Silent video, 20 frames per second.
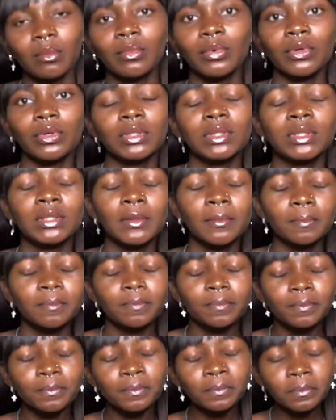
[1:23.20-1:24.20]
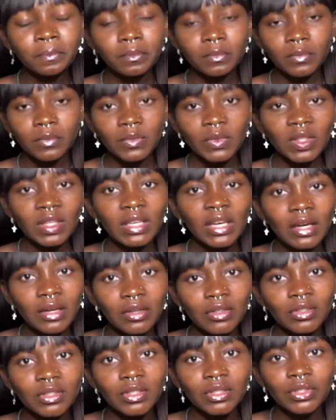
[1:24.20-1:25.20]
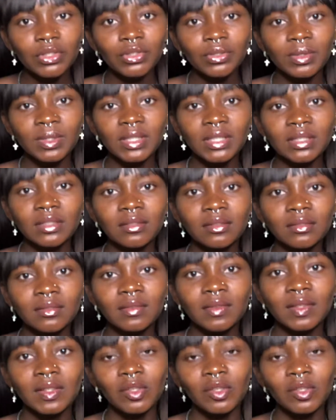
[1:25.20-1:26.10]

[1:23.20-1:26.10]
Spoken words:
but you're considering